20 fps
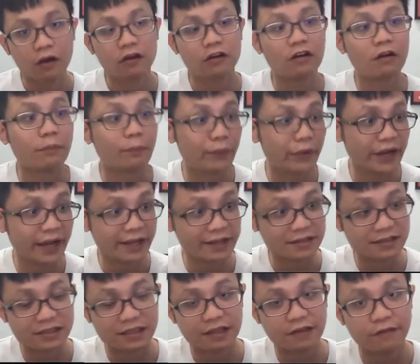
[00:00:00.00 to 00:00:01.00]

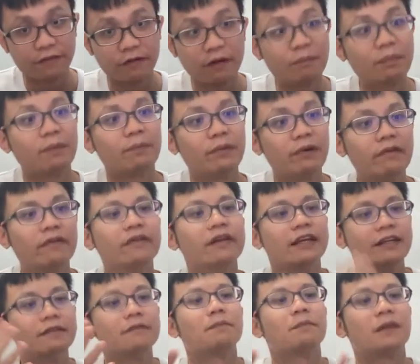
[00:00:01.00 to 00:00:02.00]
comprehensive. When people
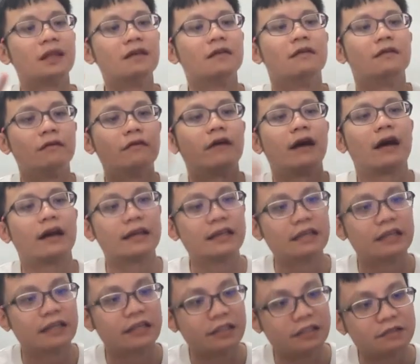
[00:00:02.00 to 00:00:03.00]
read, wow,
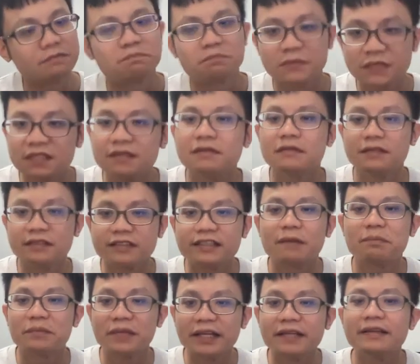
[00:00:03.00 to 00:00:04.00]
it is
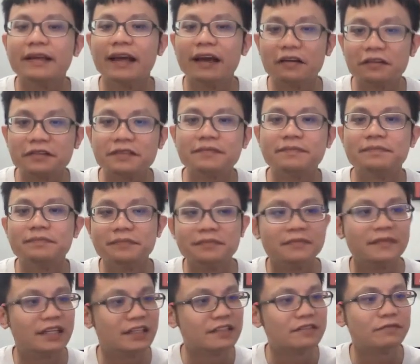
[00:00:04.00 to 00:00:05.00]
something else.
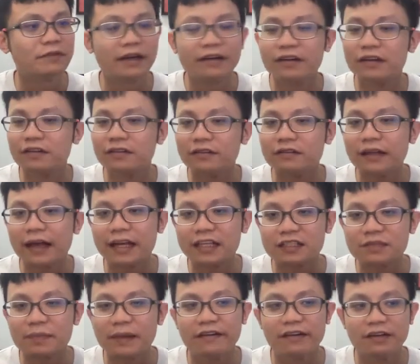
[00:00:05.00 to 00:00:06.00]
It's very good
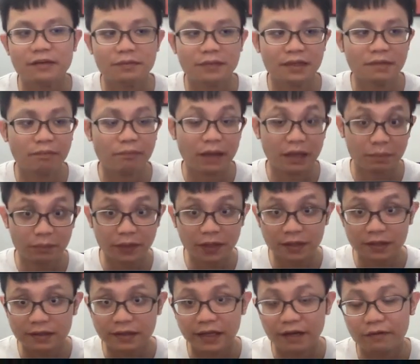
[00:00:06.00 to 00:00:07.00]
experiment
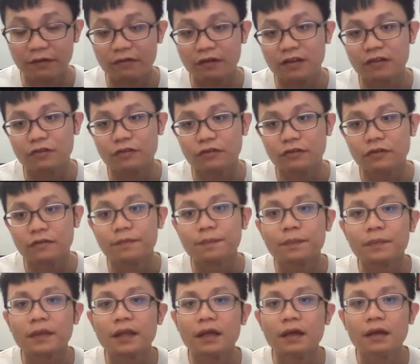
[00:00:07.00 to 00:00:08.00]
paper that we want to do.
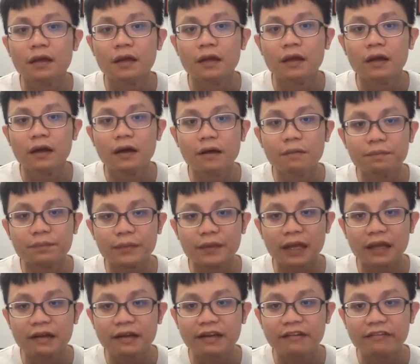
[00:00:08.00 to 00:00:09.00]

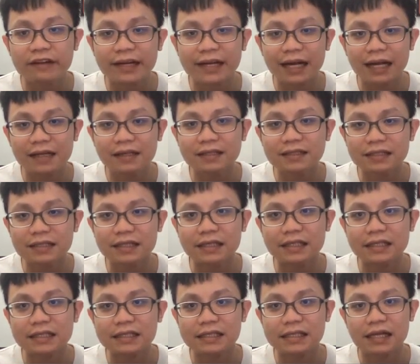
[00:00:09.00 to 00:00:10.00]
And regardless, it
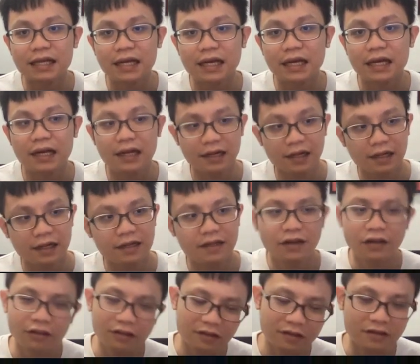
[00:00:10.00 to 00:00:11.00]
is
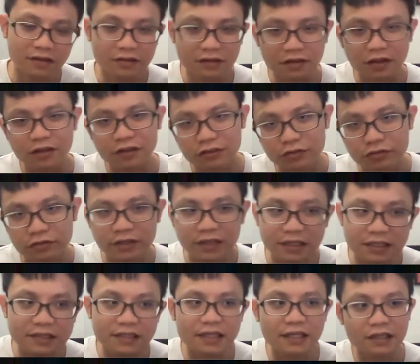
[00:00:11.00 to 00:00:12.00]
not too
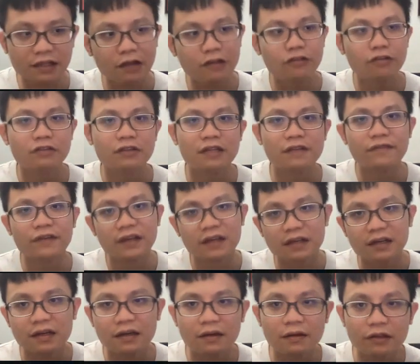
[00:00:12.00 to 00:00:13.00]
easy, not too
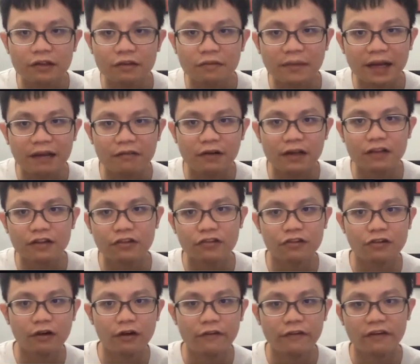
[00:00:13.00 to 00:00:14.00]
difficult. You might want to
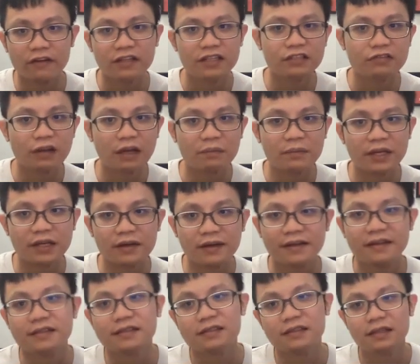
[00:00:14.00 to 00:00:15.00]
go for this one
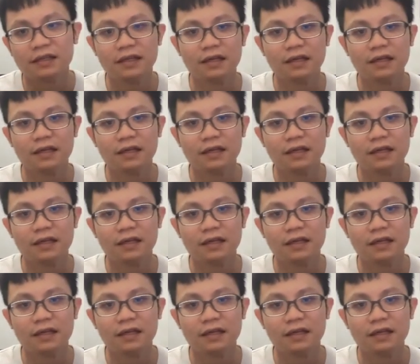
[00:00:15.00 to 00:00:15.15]
because